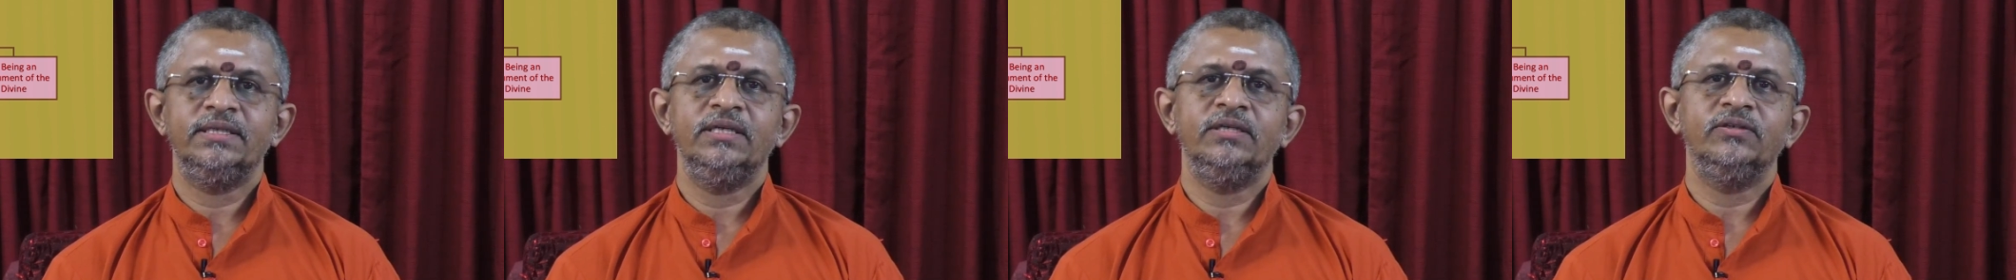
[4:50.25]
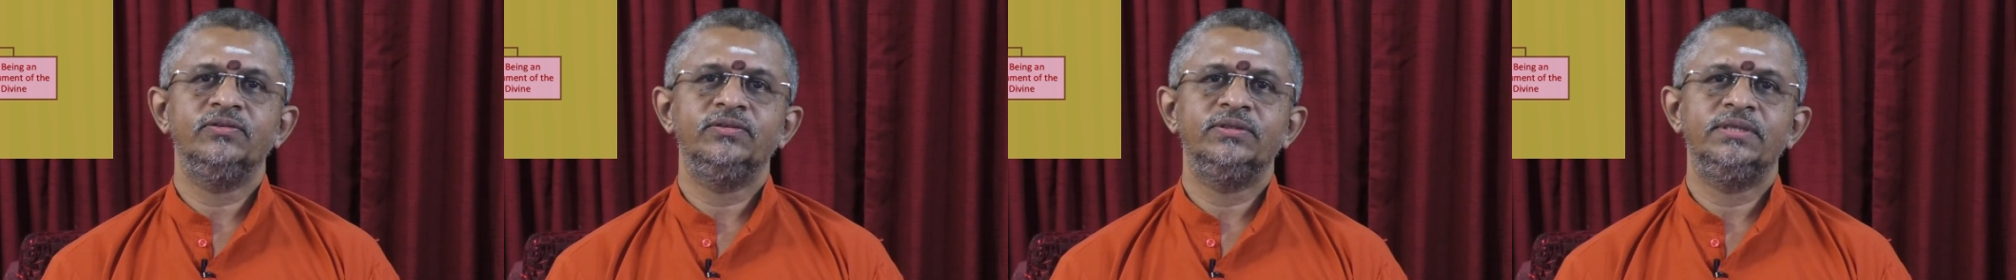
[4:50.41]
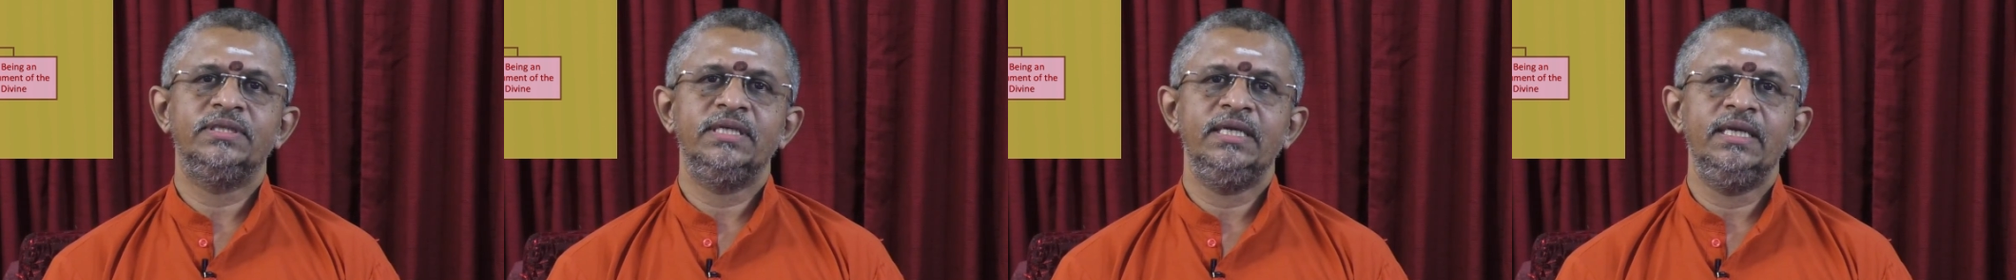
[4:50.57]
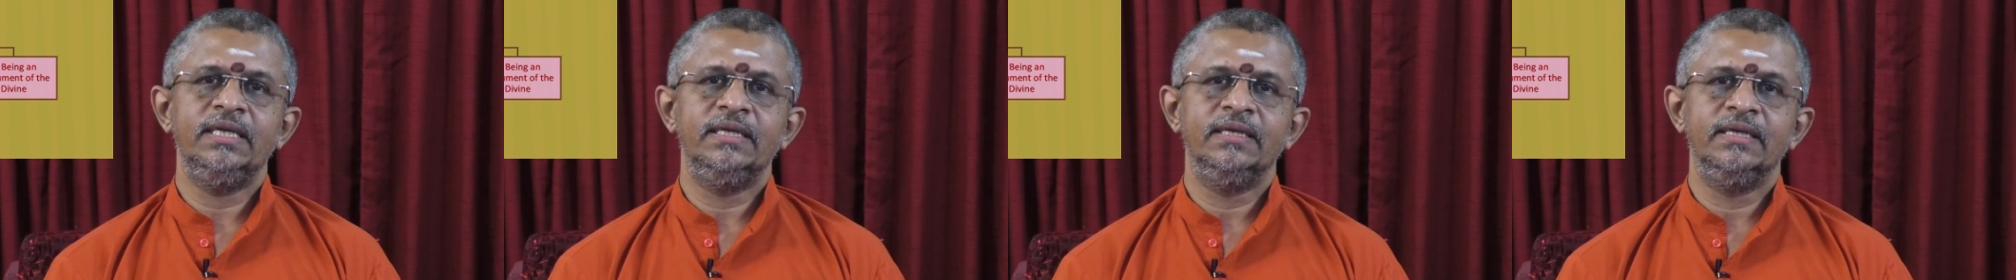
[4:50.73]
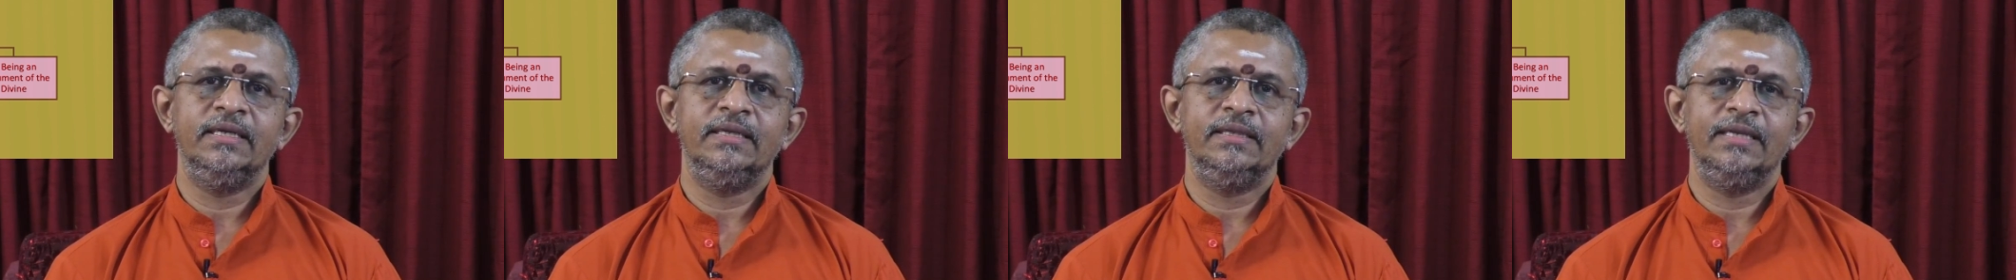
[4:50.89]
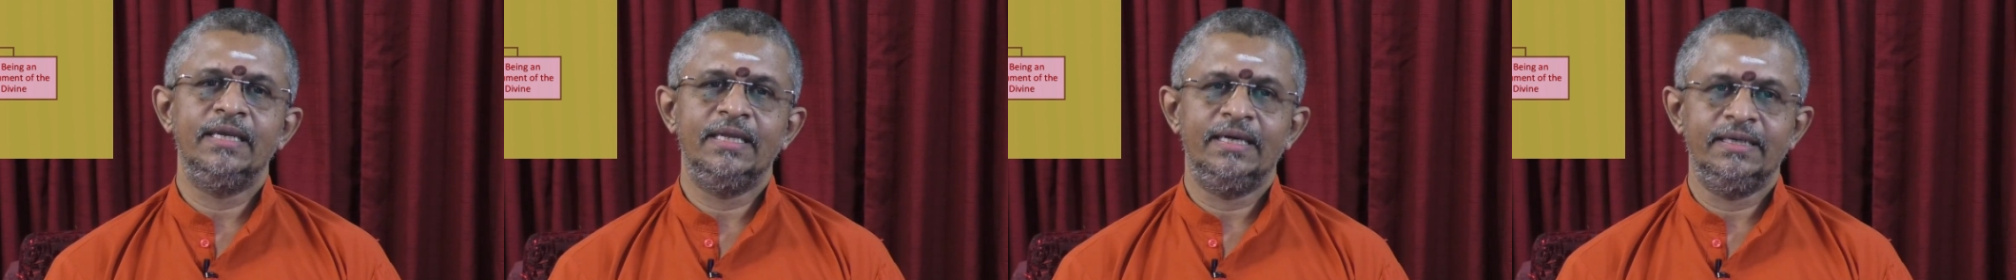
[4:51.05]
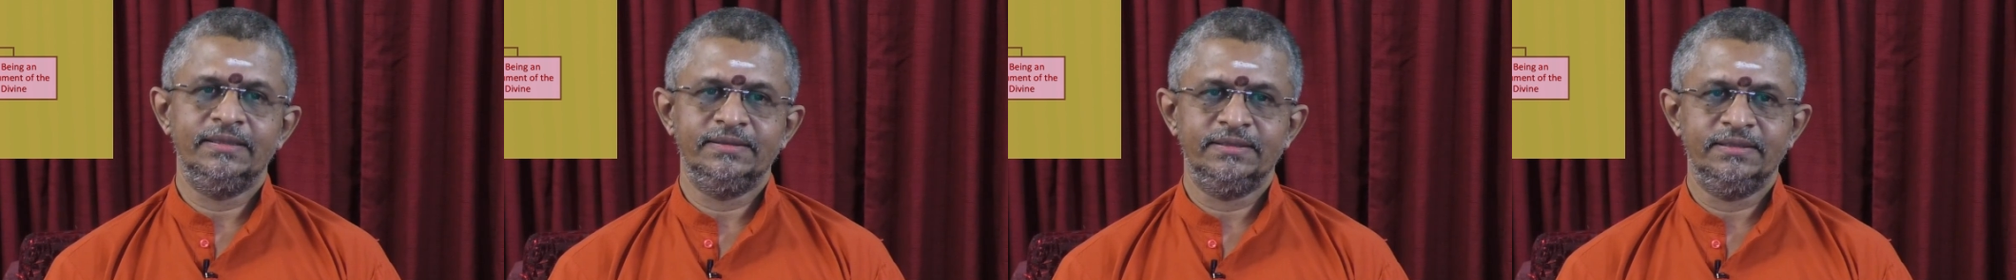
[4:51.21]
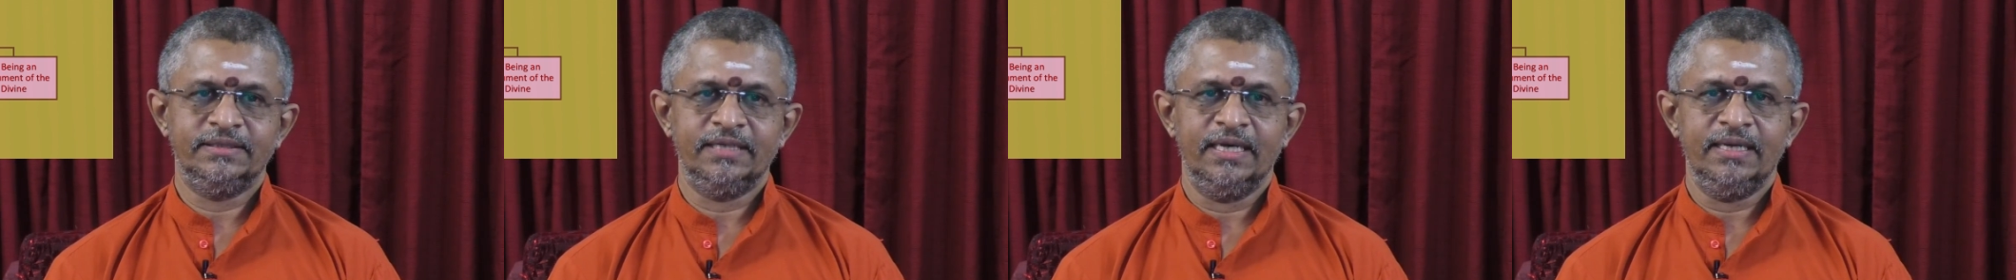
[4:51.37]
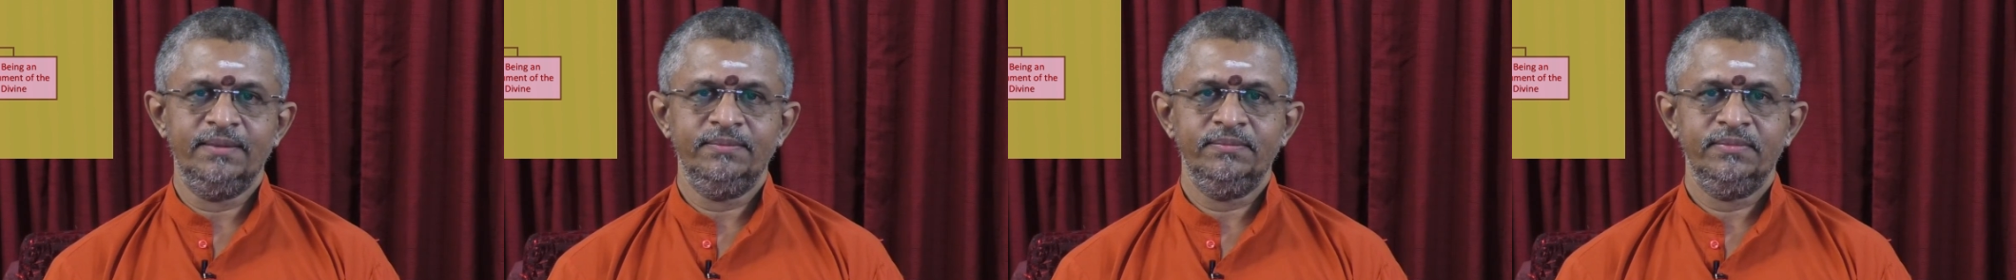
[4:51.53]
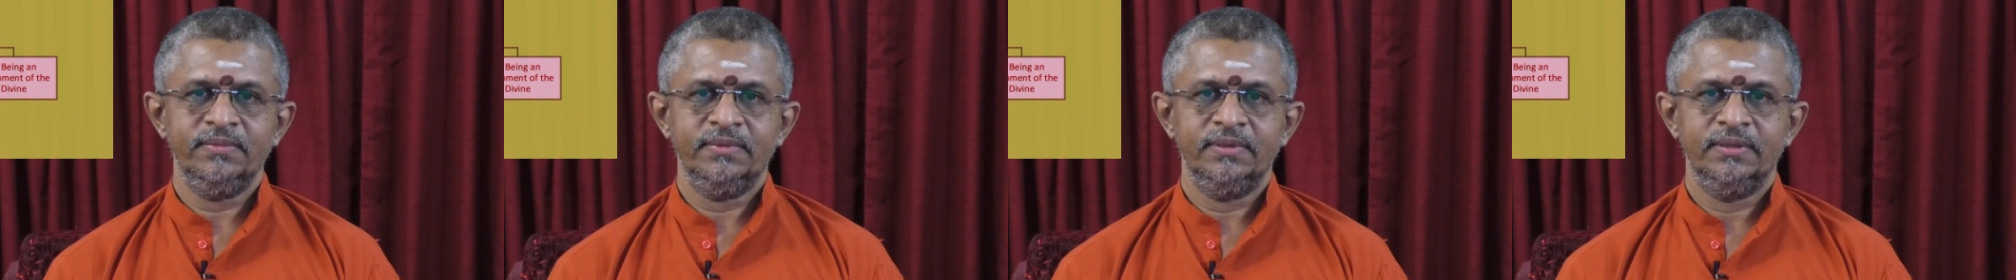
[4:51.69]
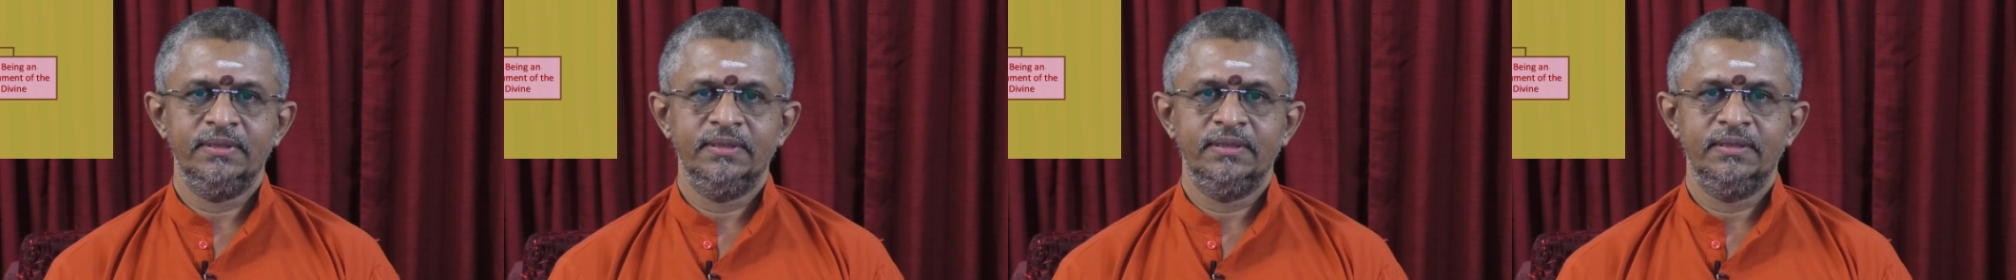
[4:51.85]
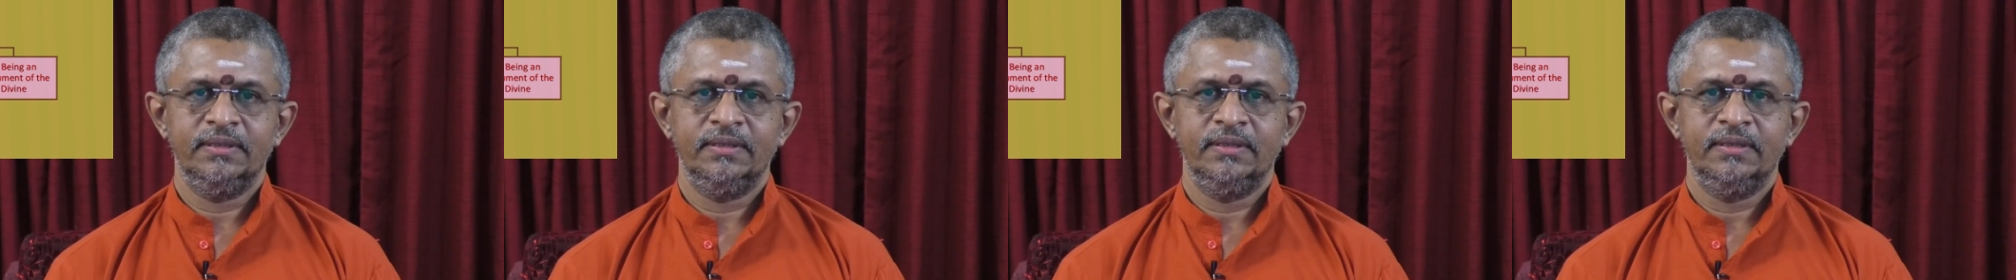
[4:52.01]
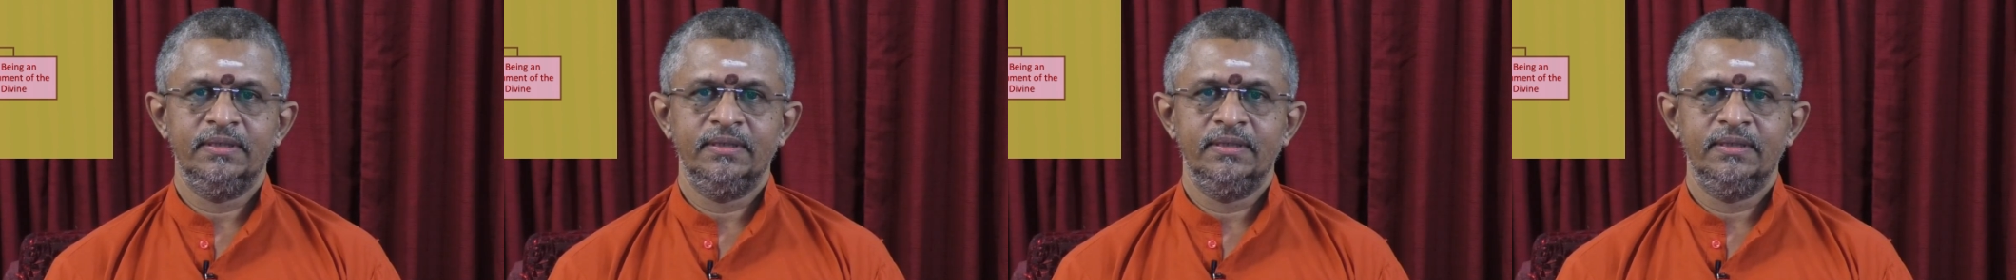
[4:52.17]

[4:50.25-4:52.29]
As we had seen in last time,